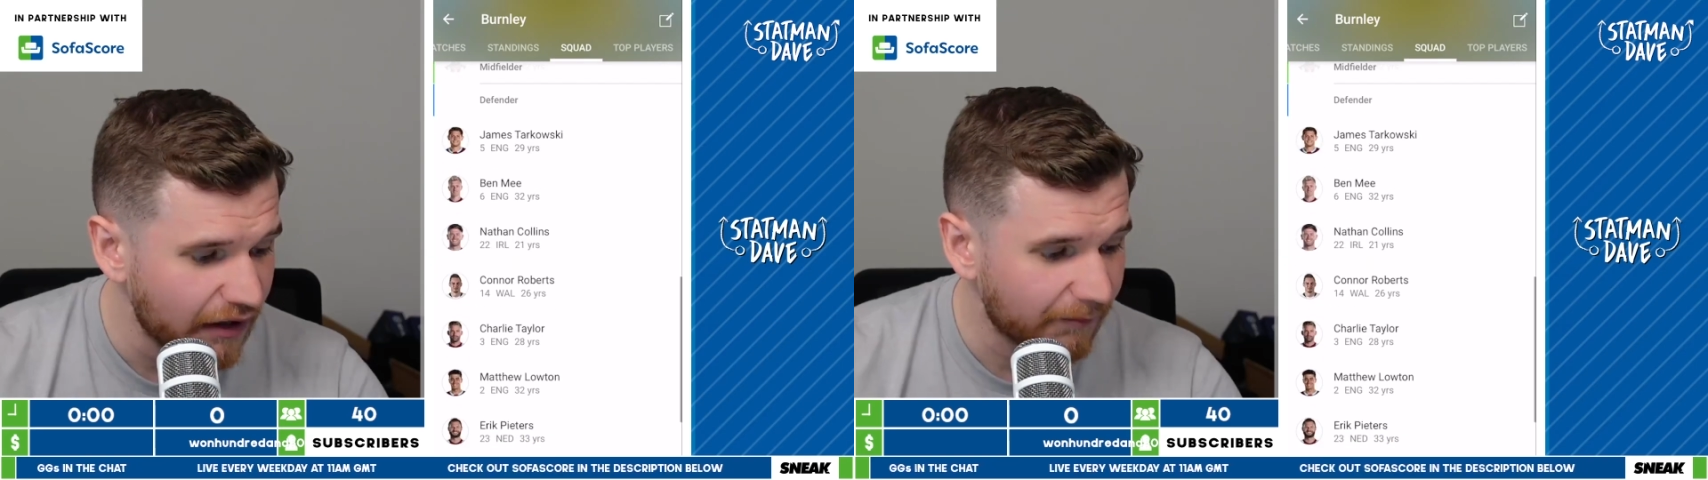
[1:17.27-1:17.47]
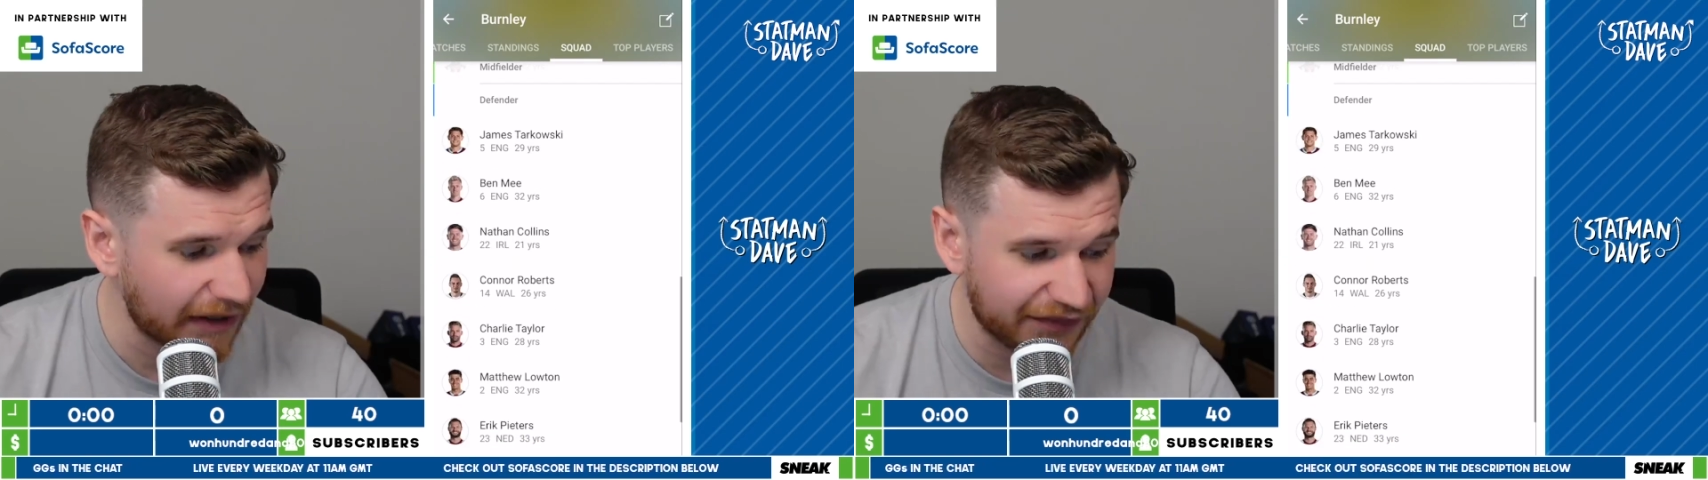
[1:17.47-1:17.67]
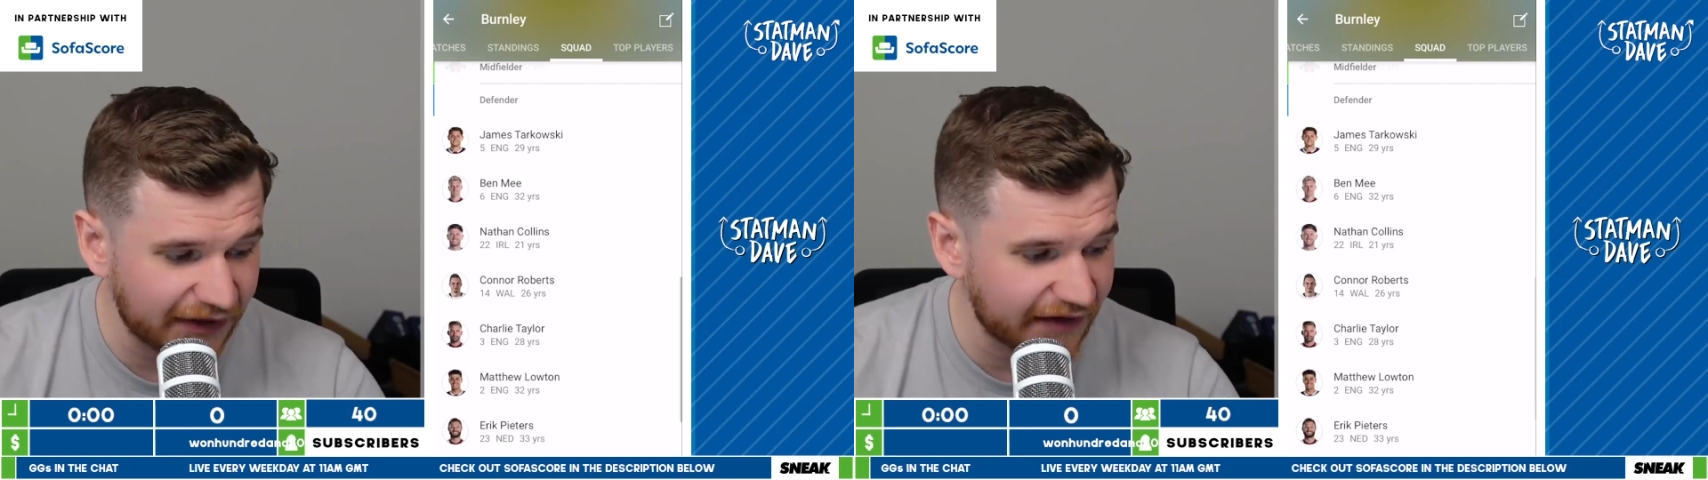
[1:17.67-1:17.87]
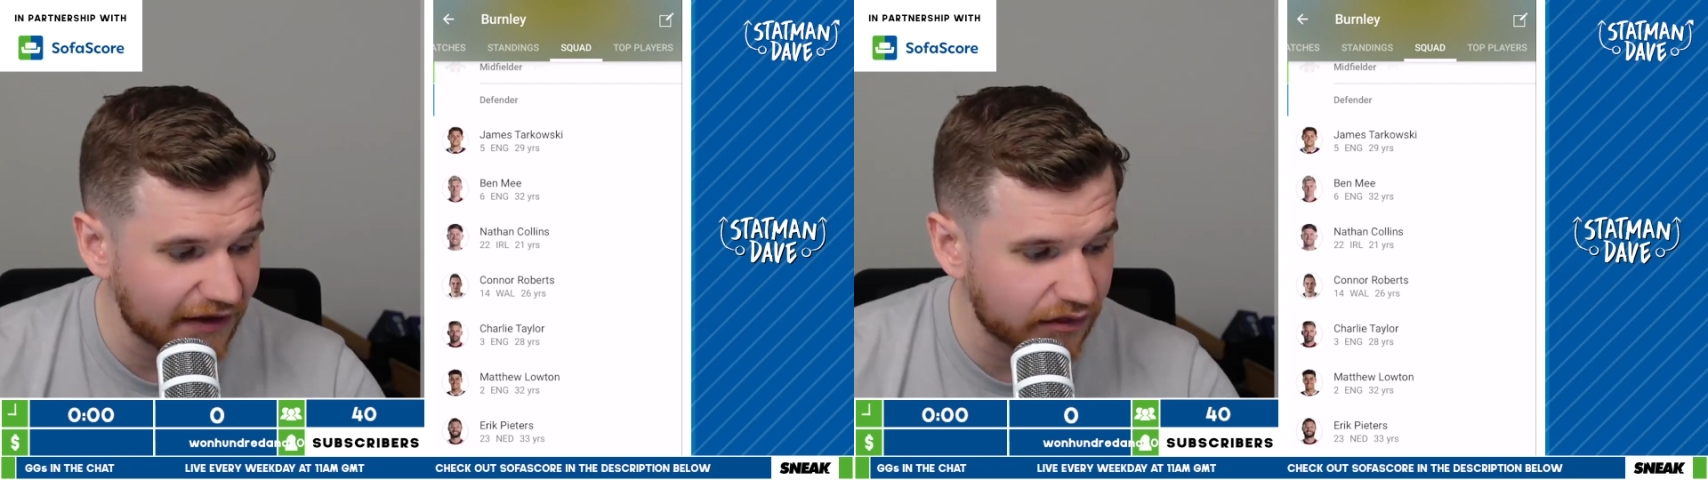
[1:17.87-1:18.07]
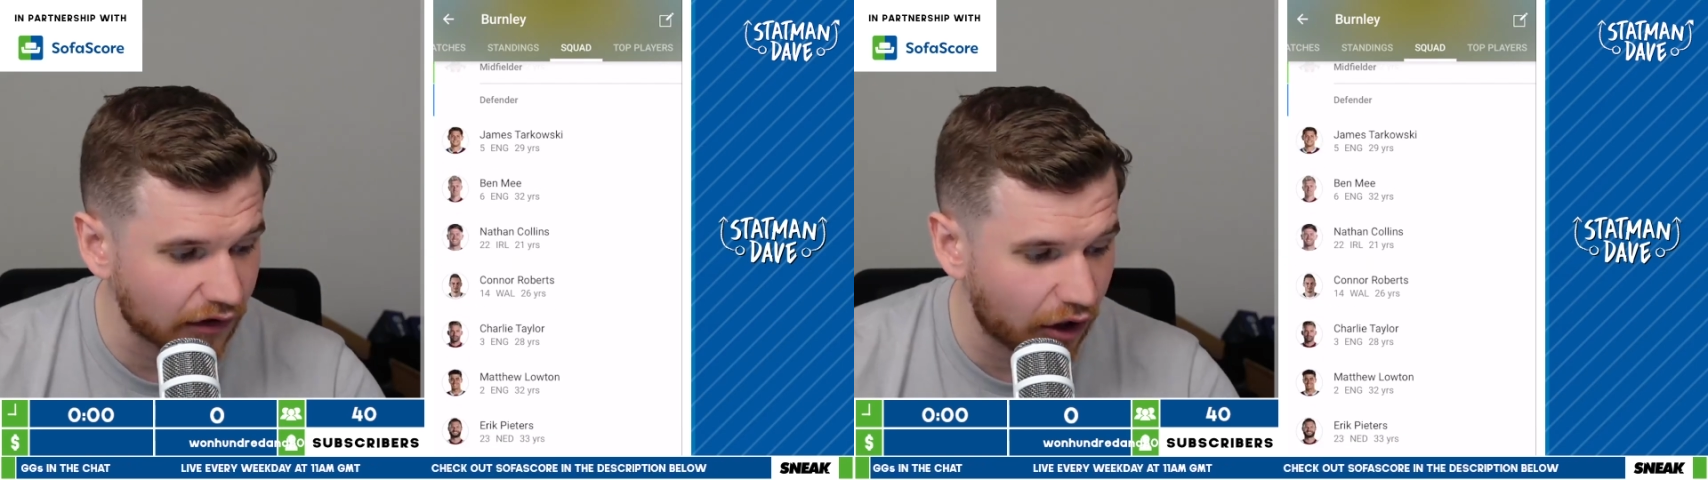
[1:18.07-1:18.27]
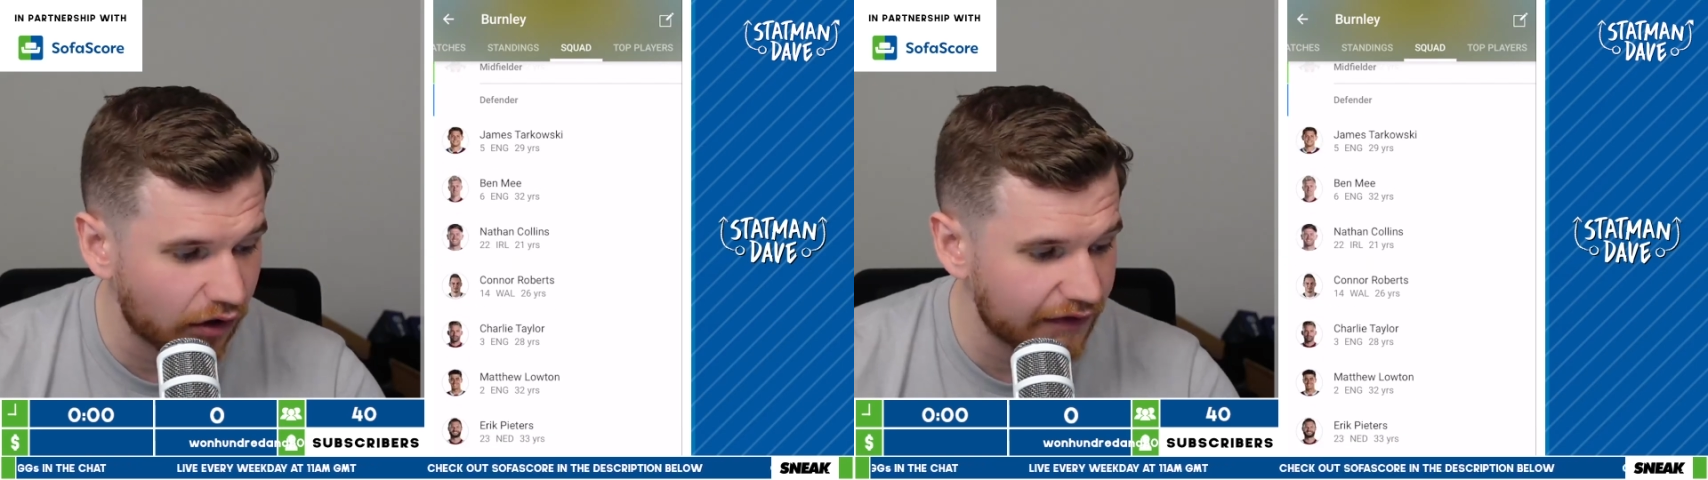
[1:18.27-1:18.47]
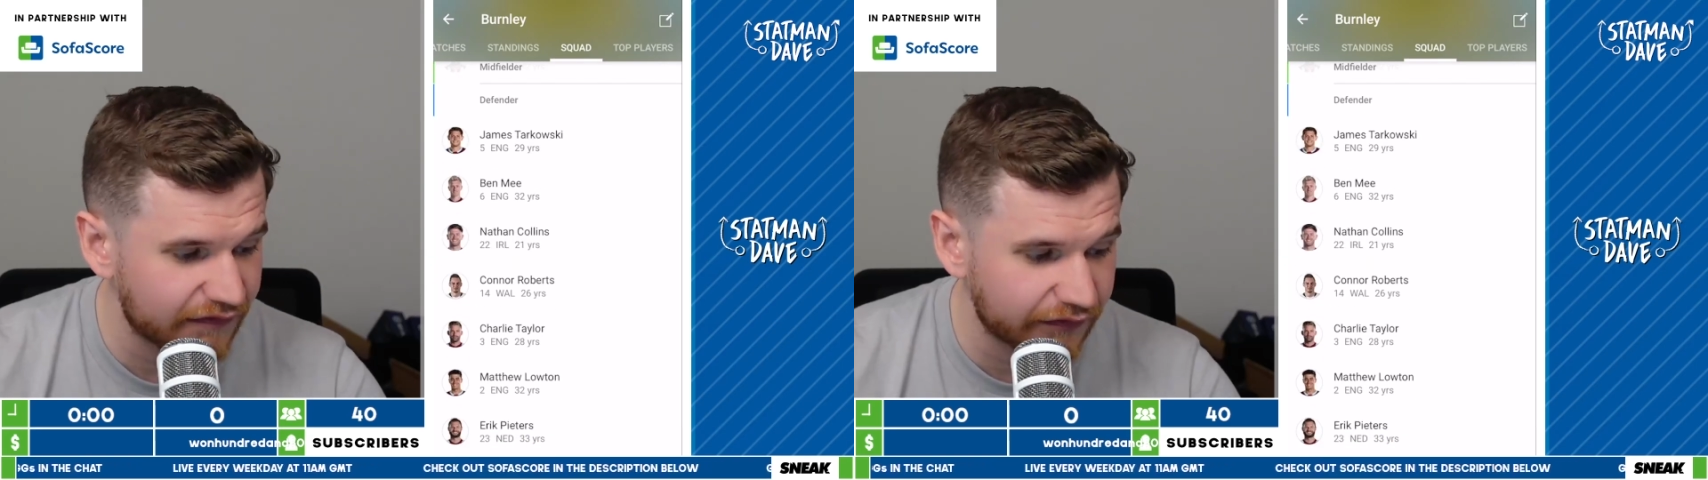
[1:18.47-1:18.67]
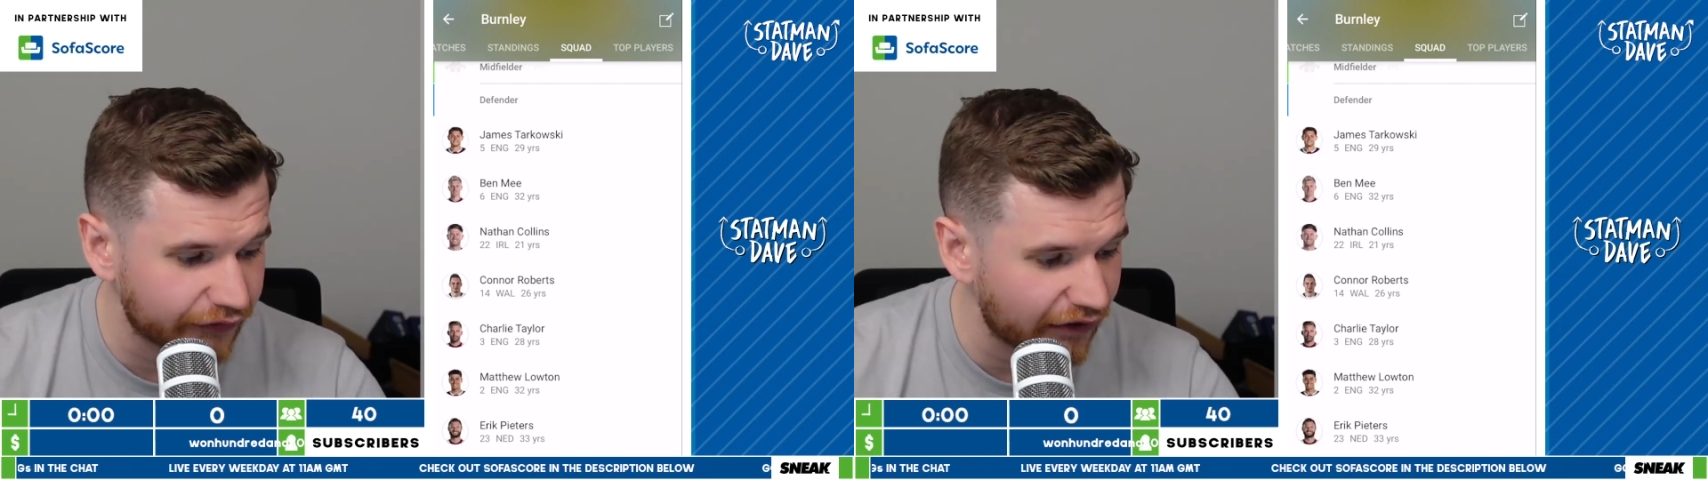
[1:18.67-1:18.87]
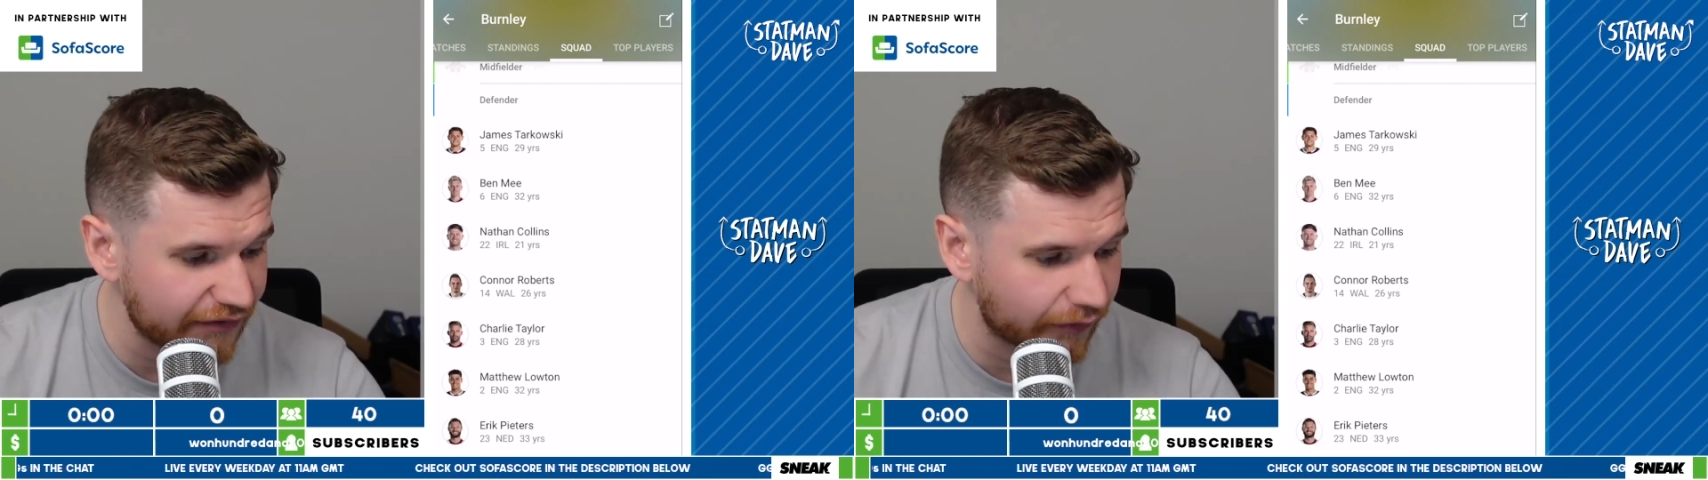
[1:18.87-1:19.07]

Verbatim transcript: But I think Nathan Collins is a great